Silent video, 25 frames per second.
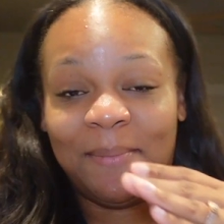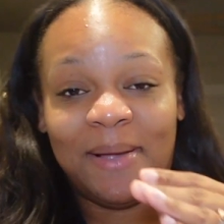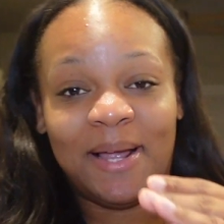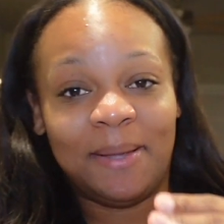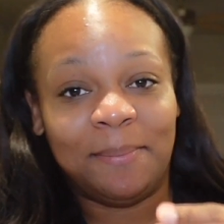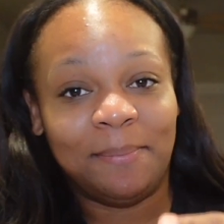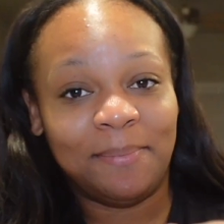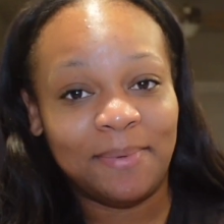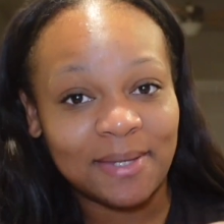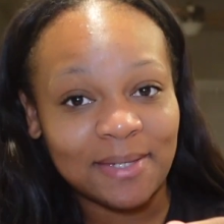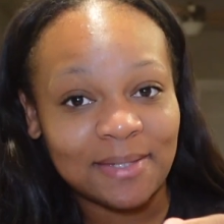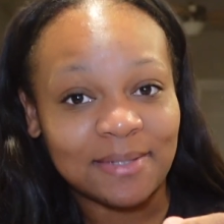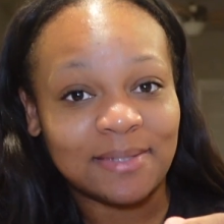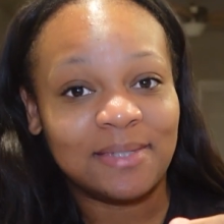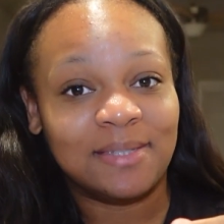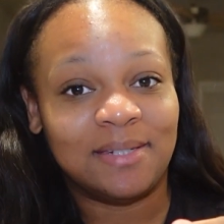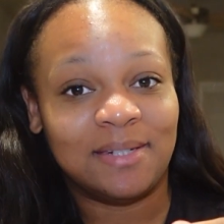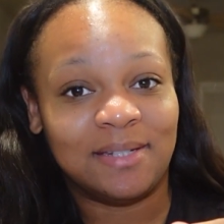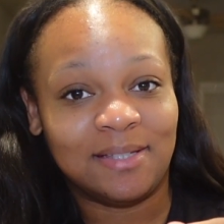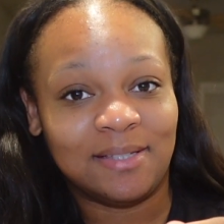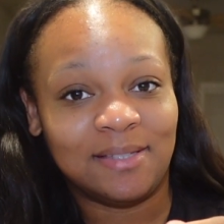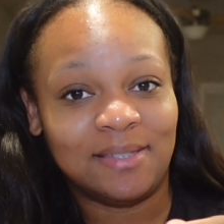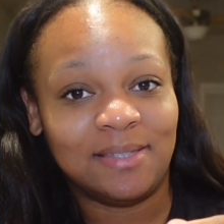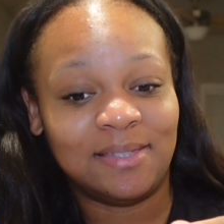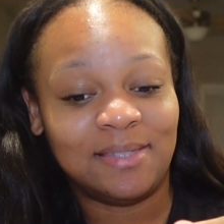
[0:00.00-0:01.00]
my
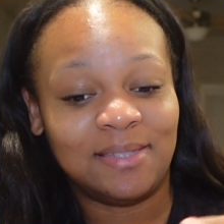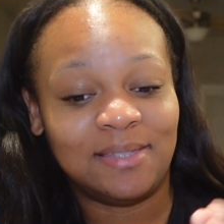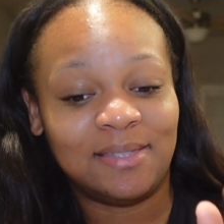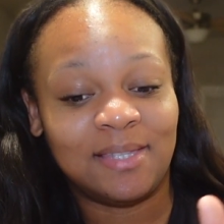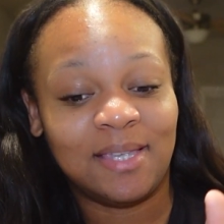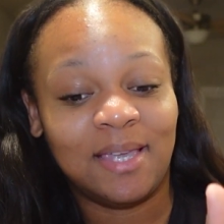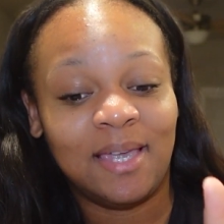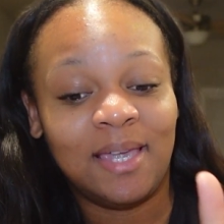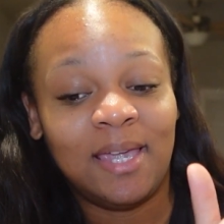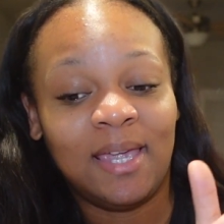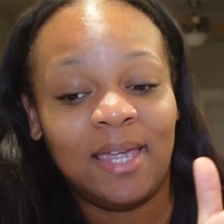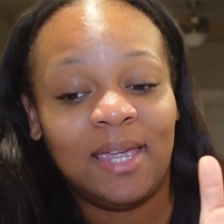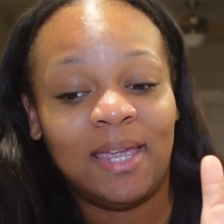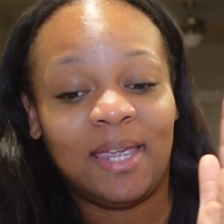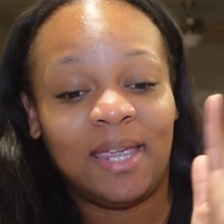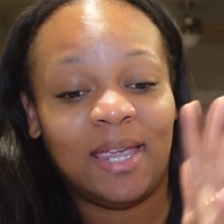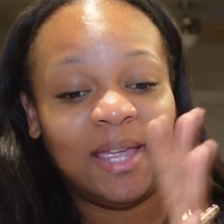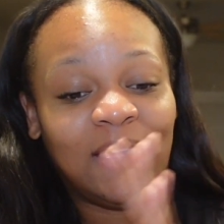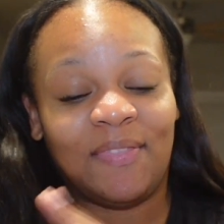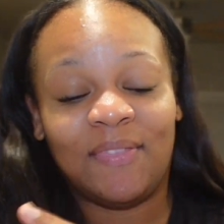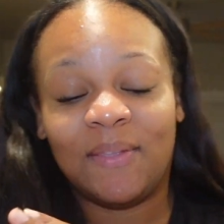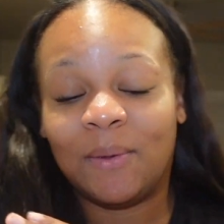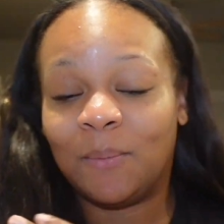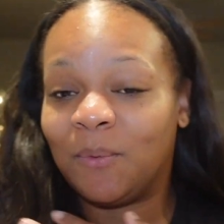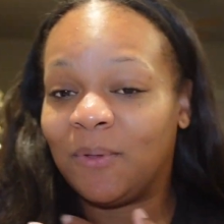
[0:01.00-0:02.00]
business.
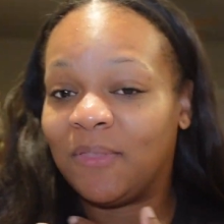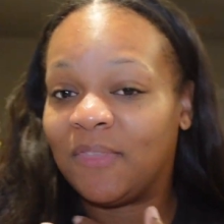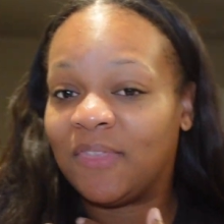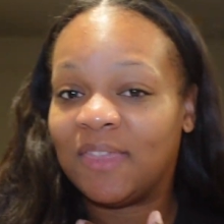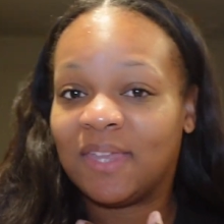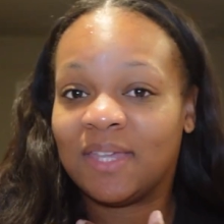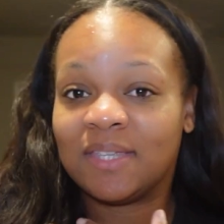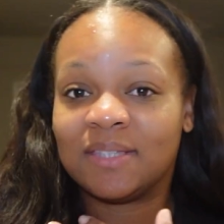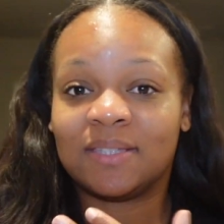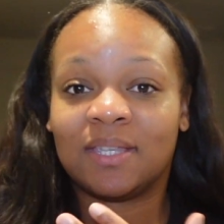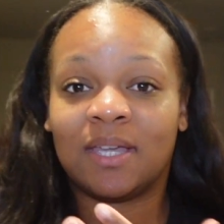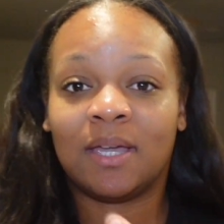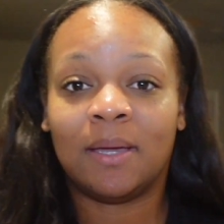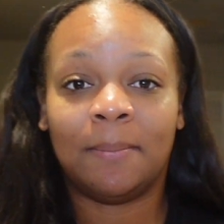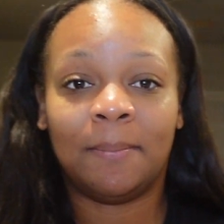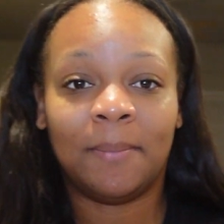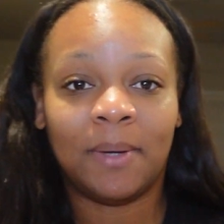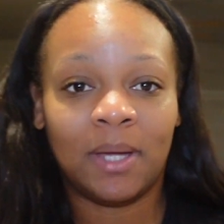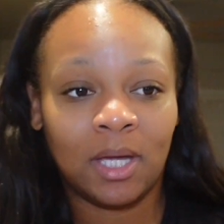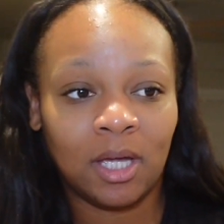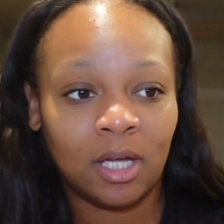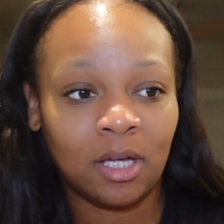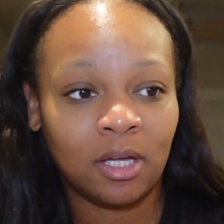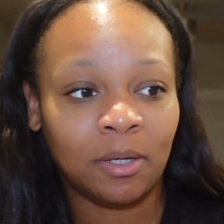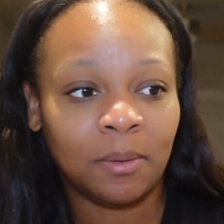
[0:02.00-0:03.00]
And then when things come
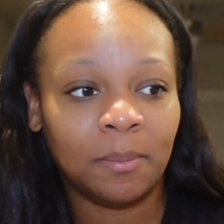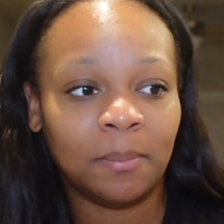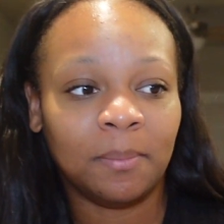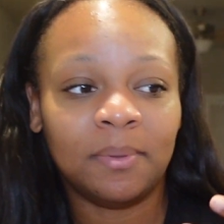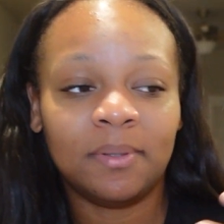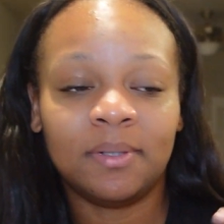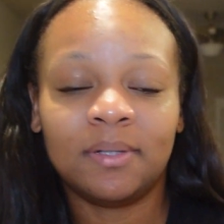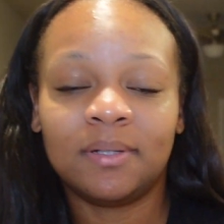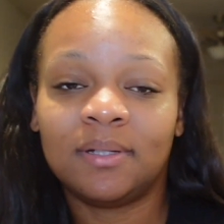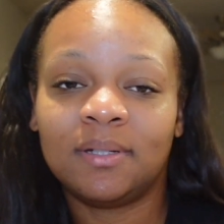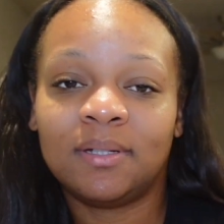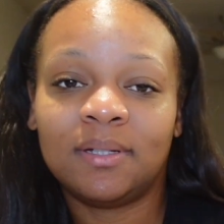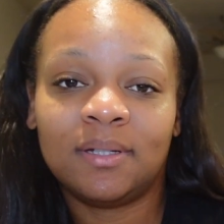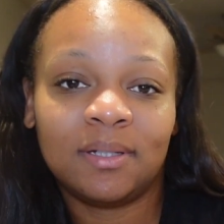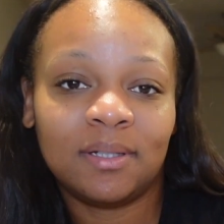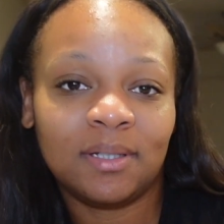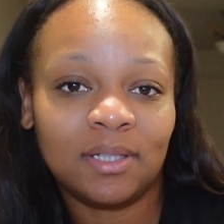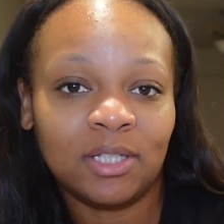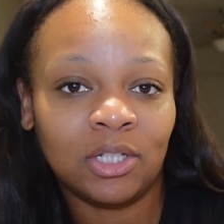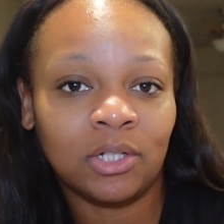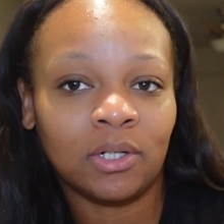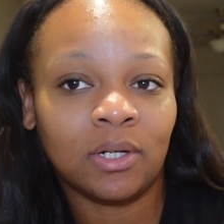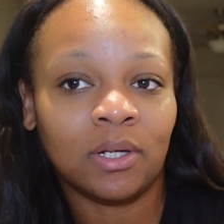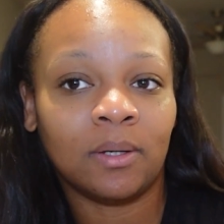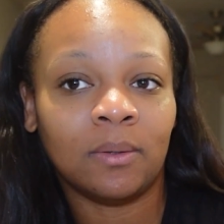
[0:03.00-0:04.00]
up,
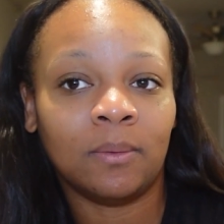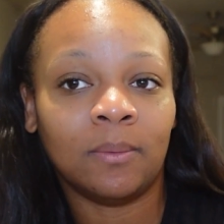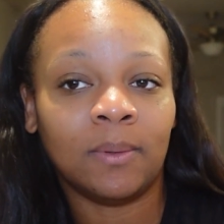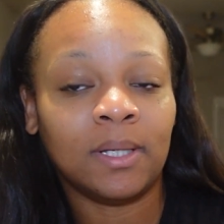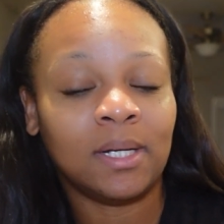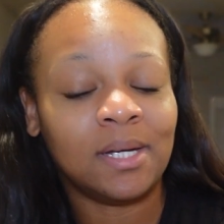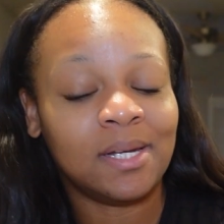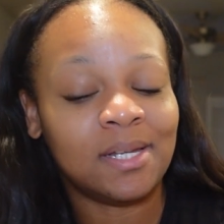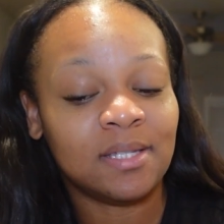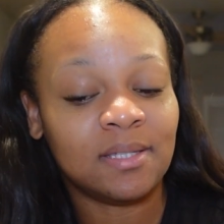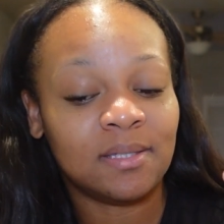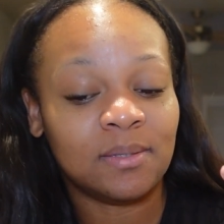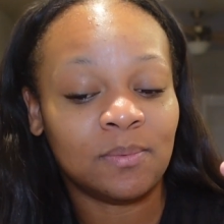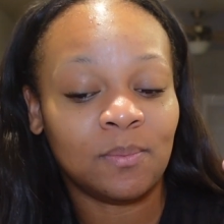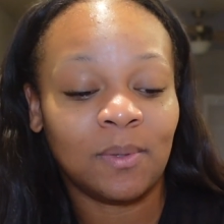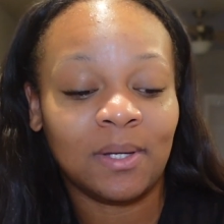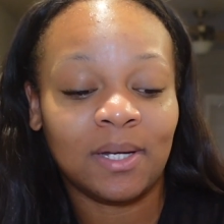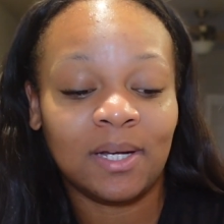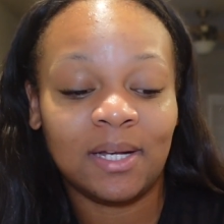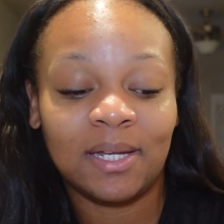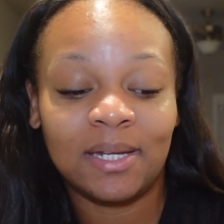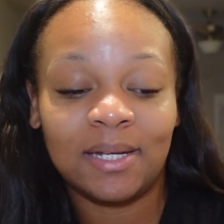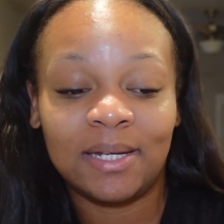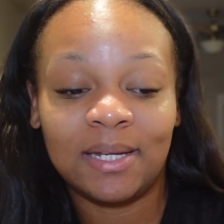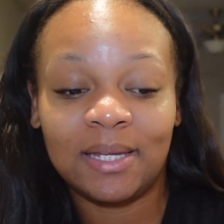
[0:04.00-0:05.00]
you know, it is what
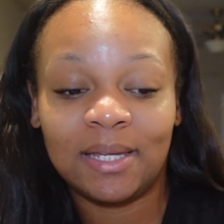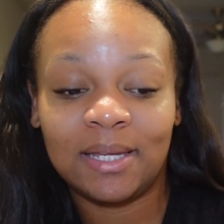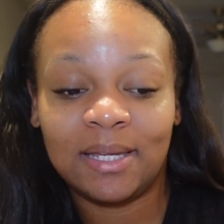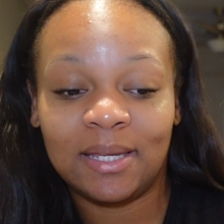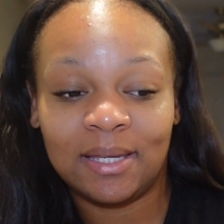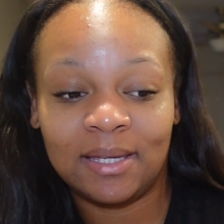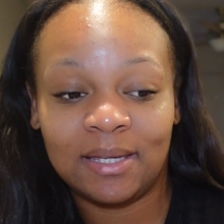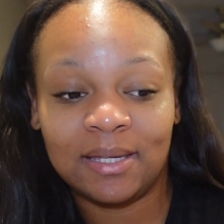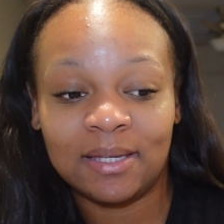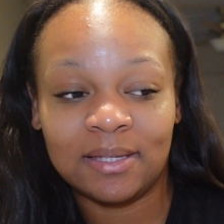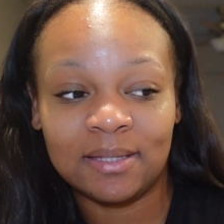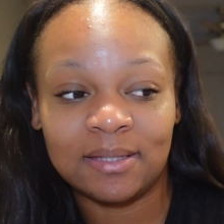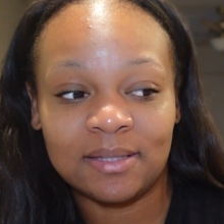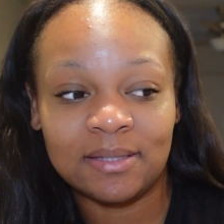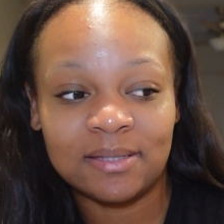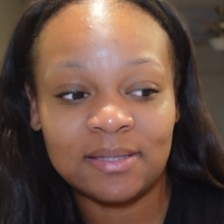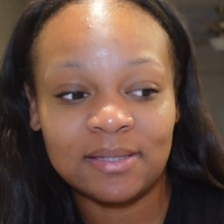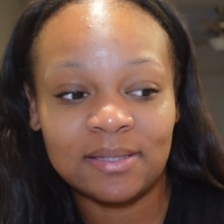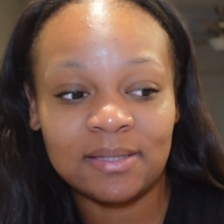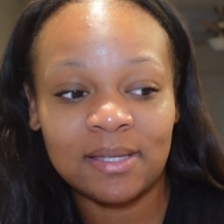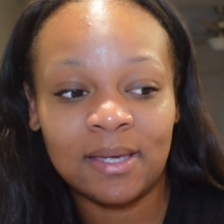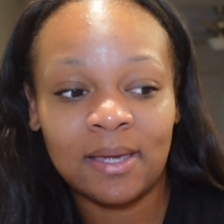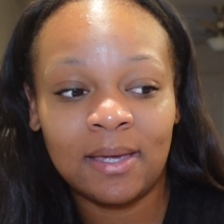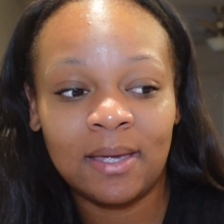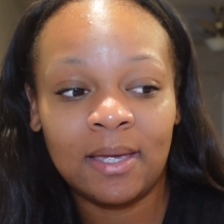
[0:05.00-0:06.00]
it is.